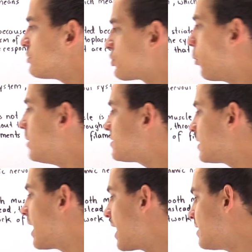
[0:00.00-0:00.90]
So once
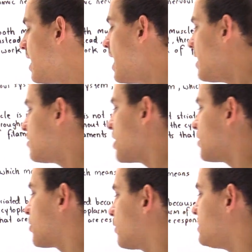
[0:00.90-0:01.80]
again, there
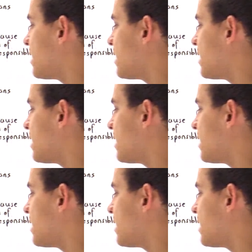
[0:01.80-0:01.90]
are three